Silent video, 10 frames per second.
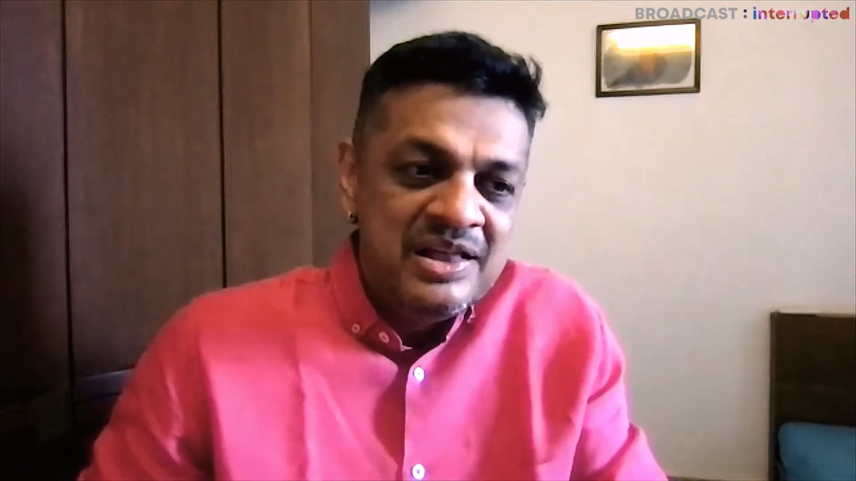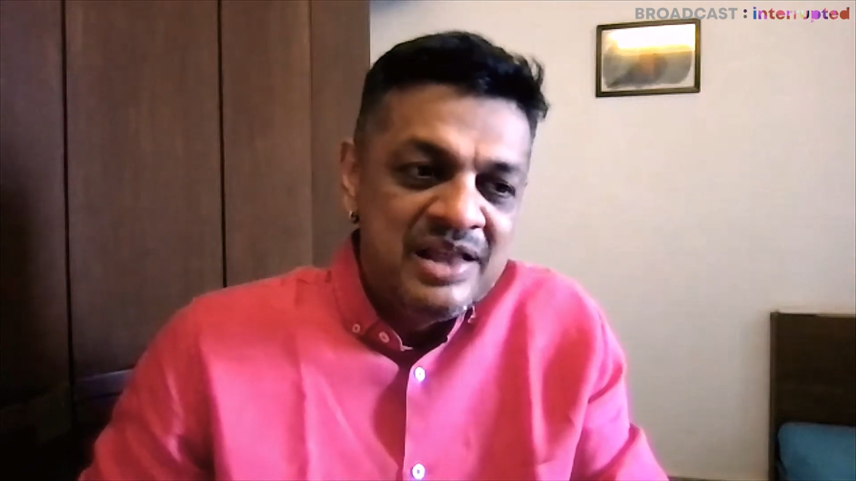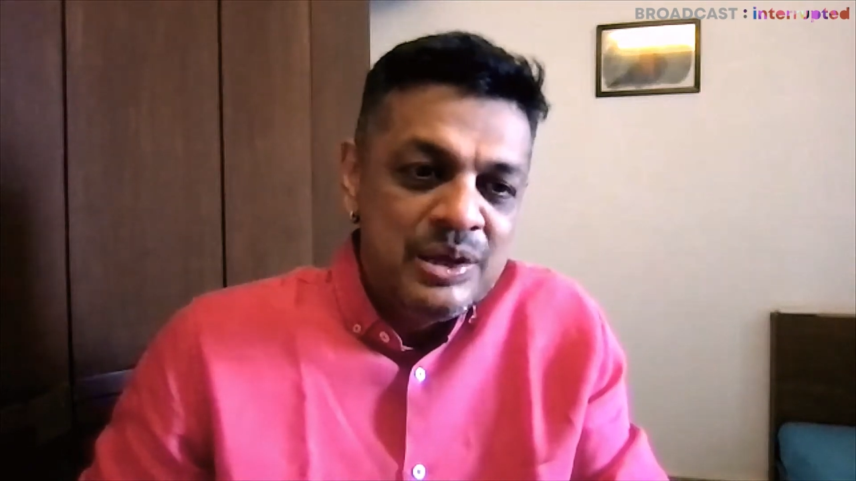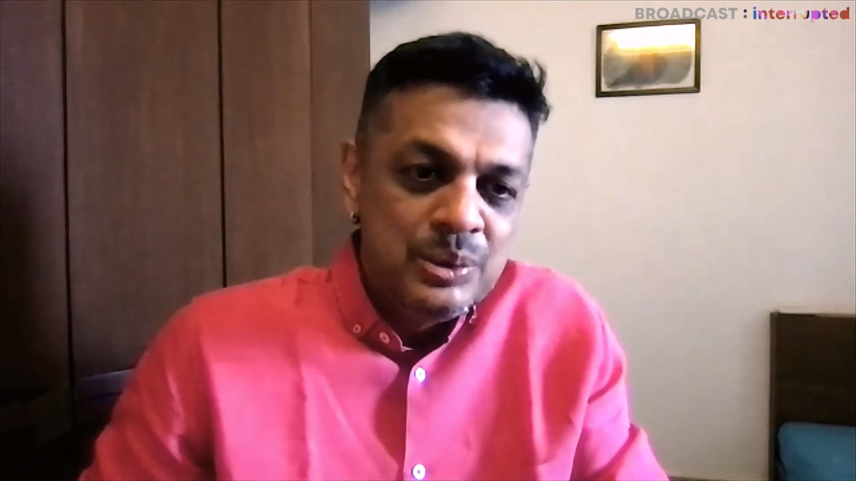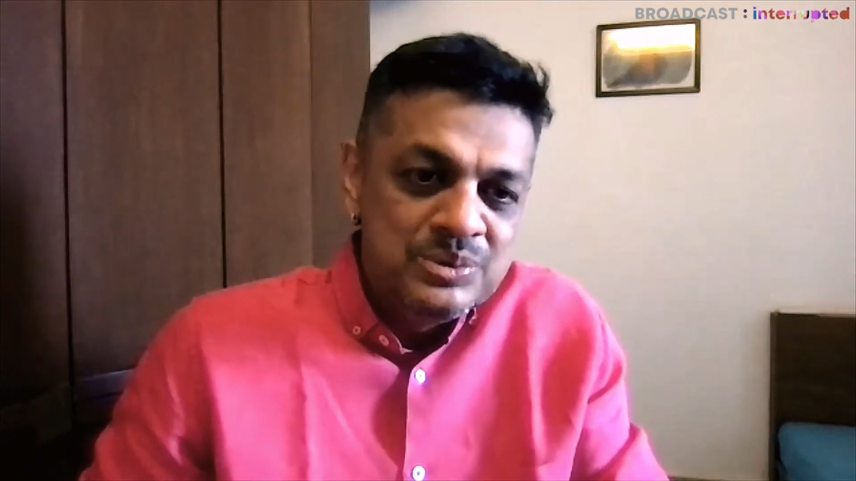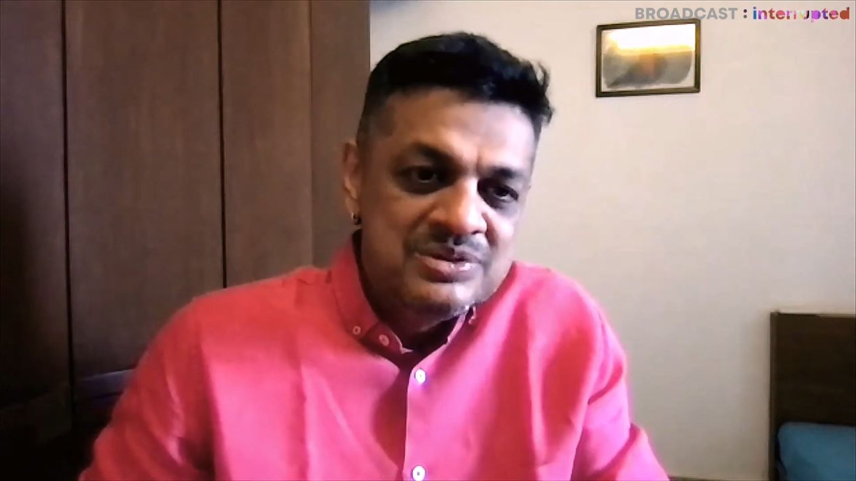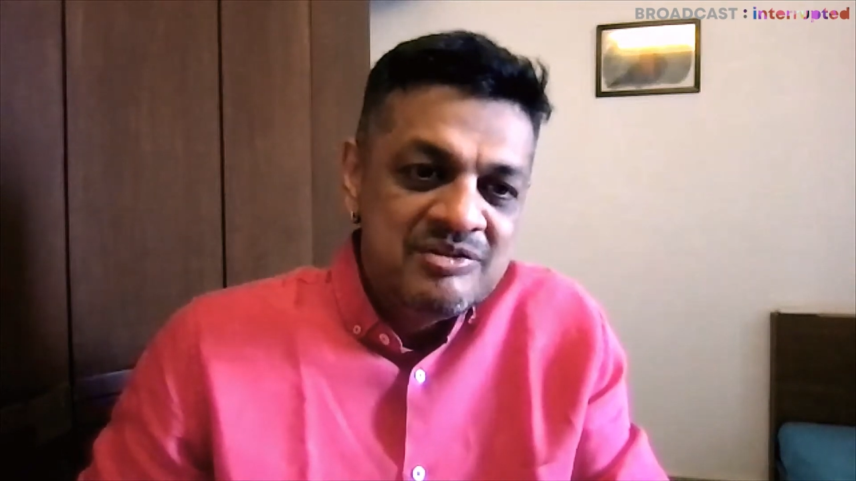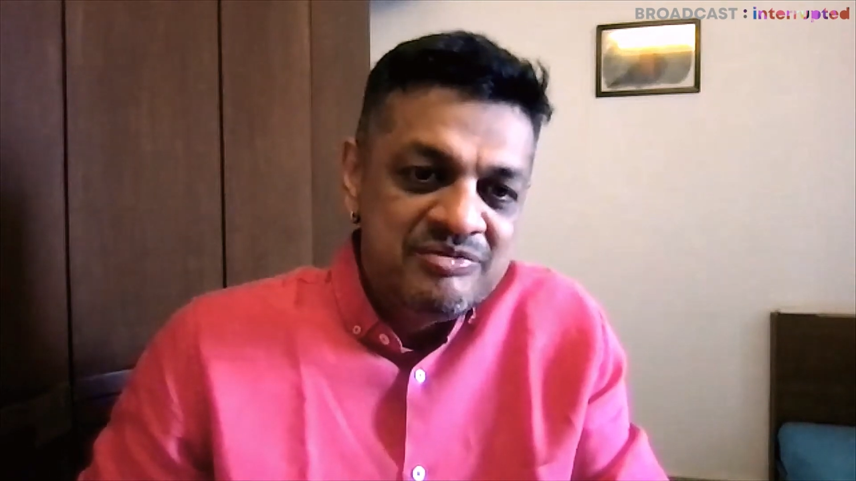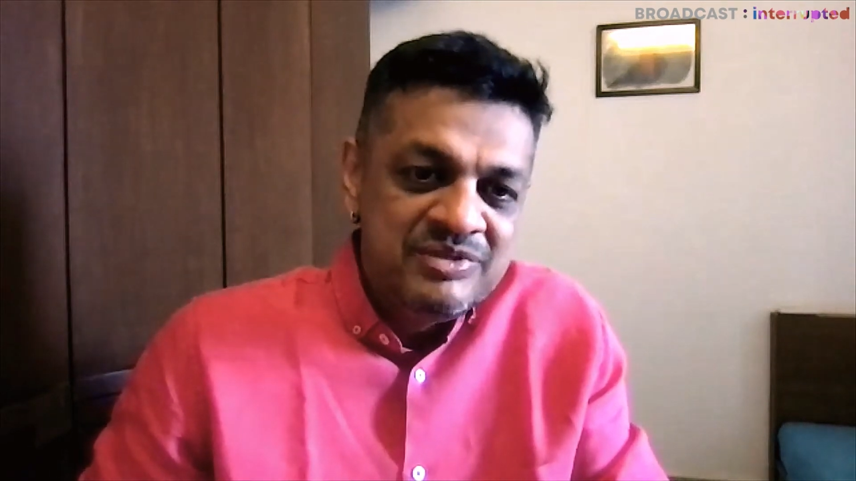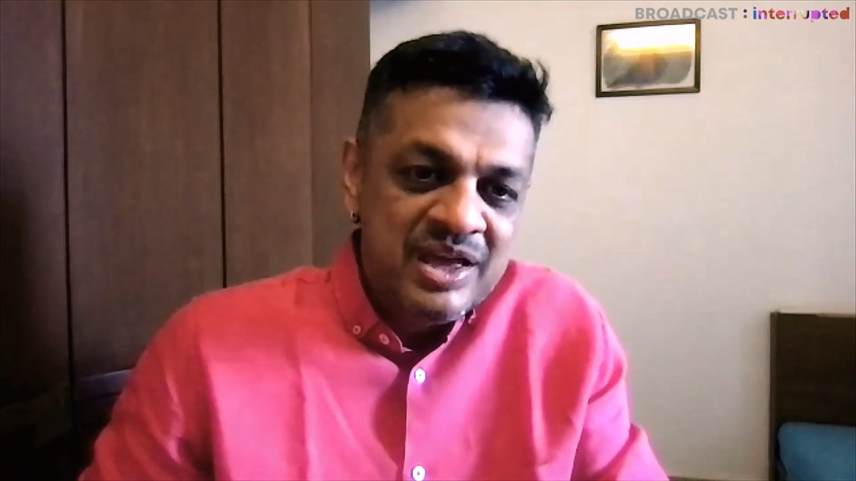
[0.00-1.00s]
use
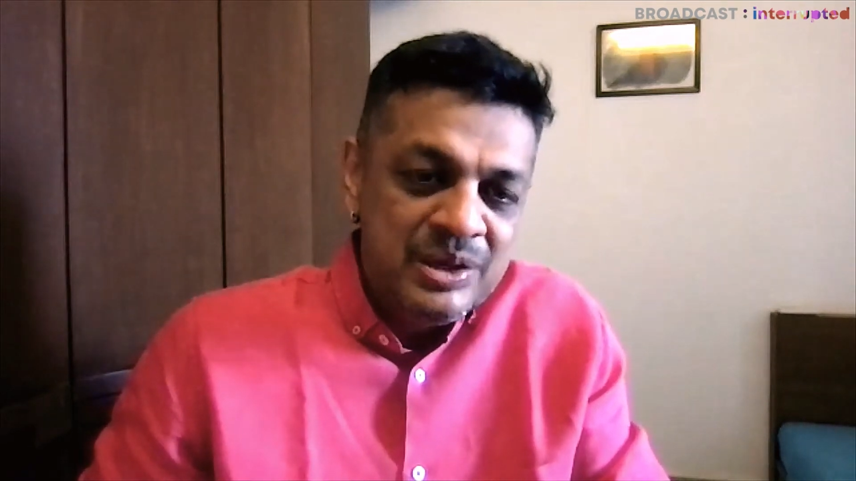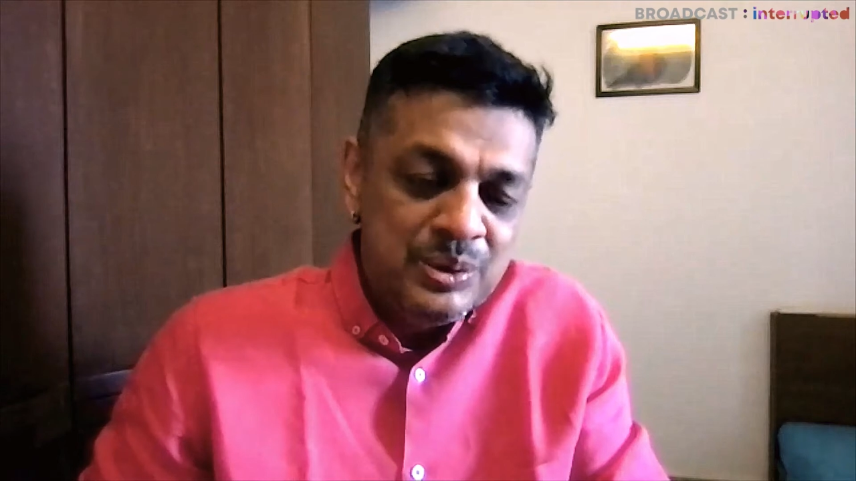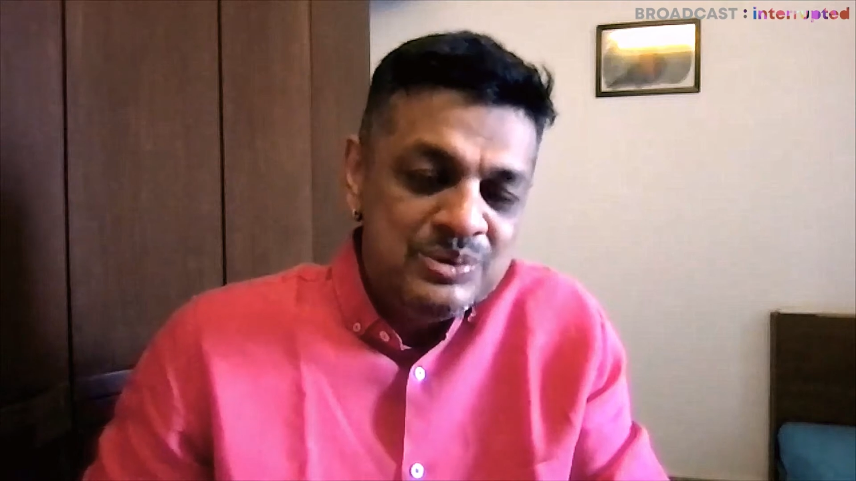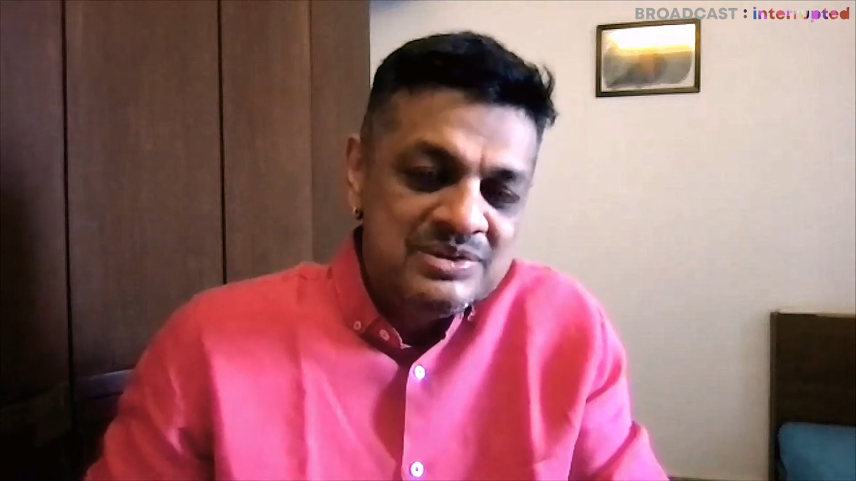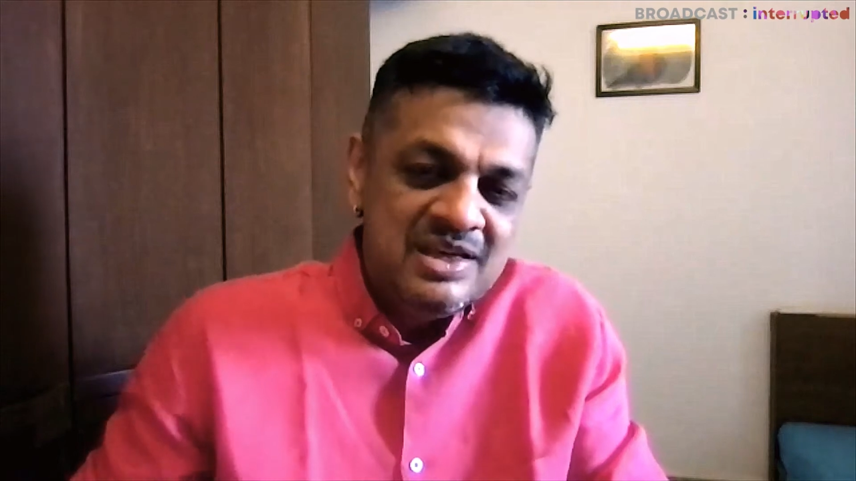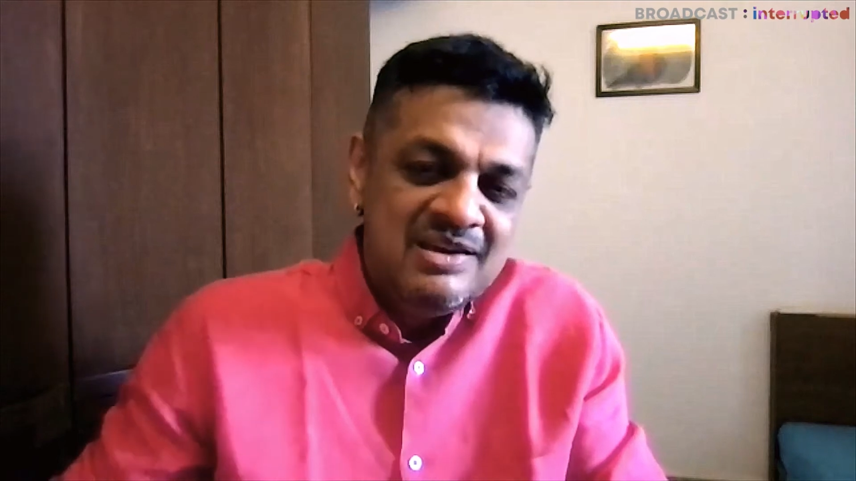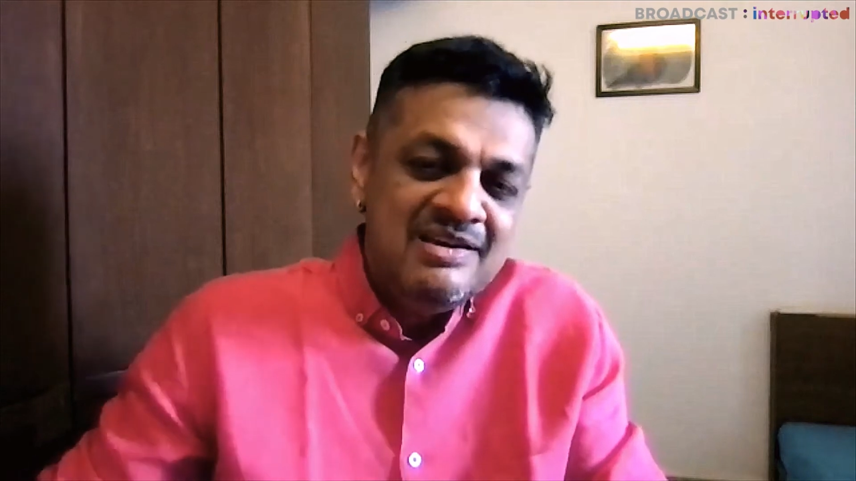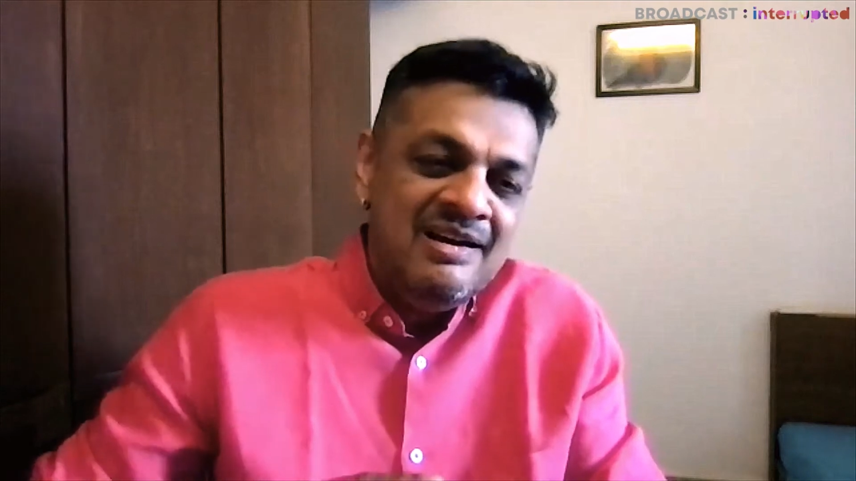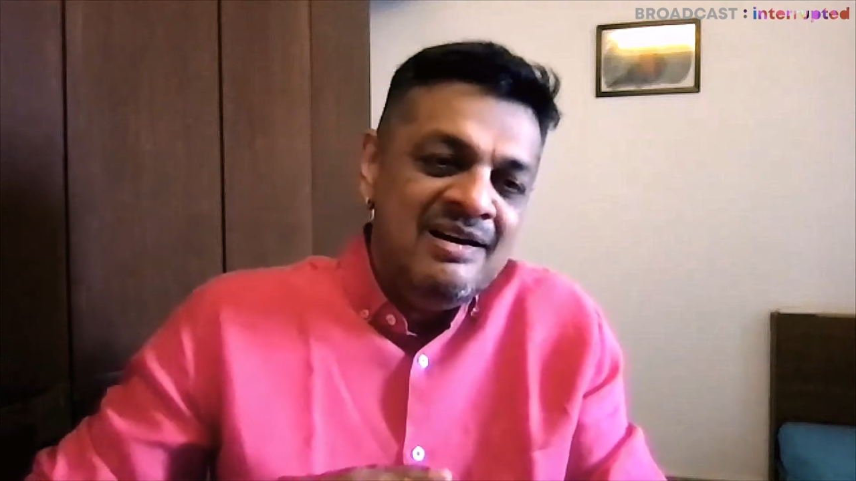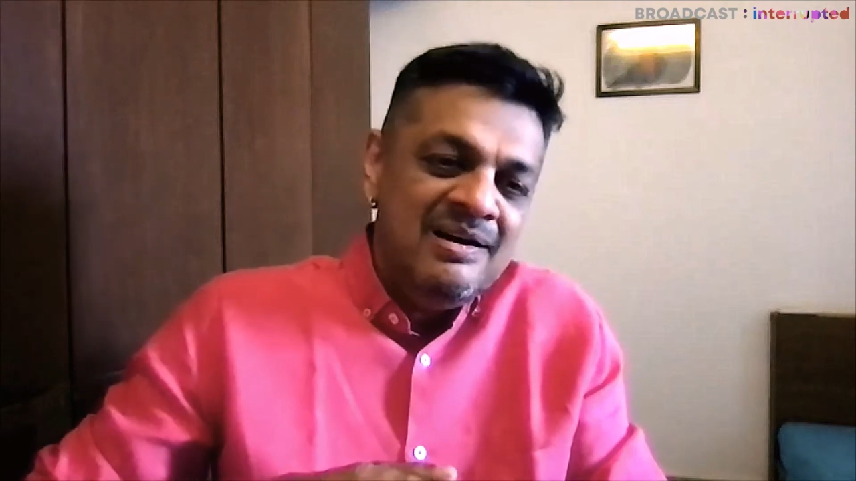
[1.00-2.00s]

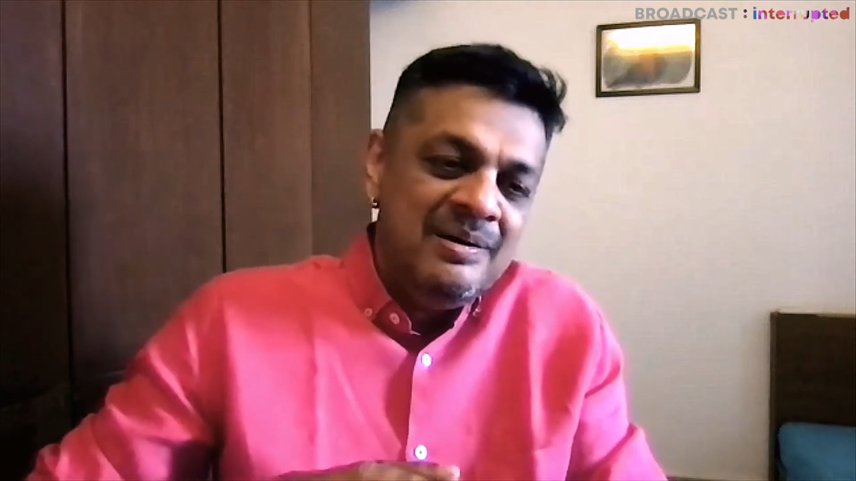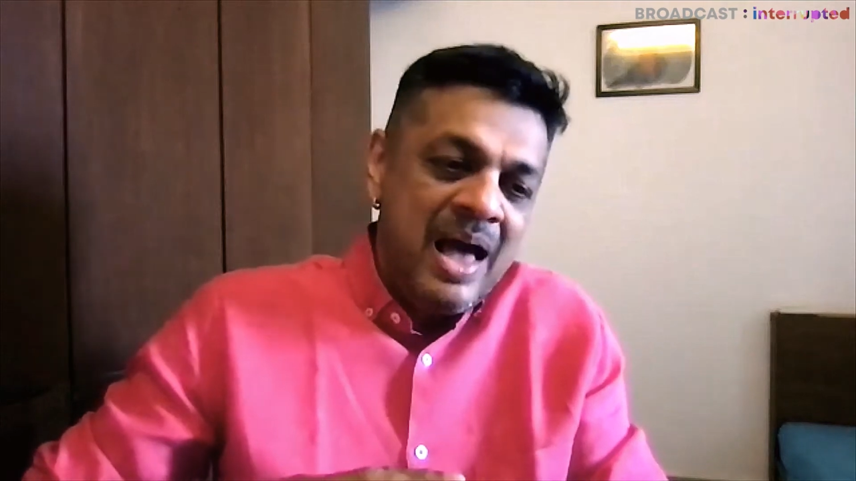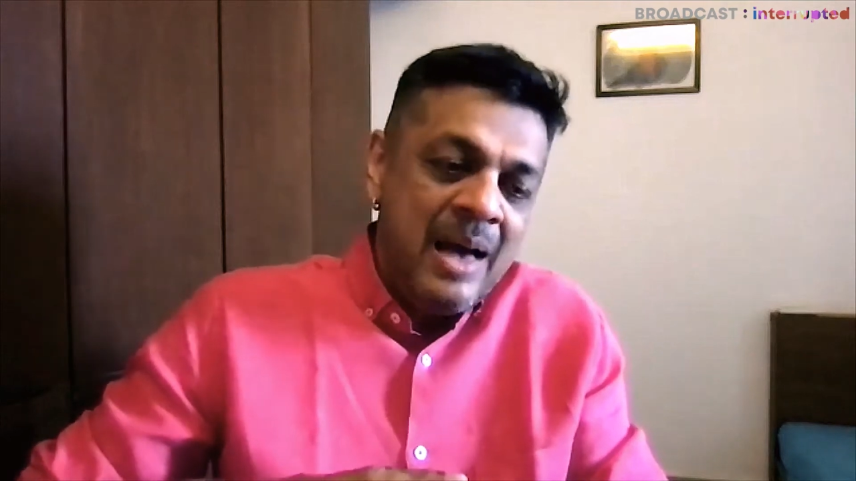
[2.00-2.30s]
the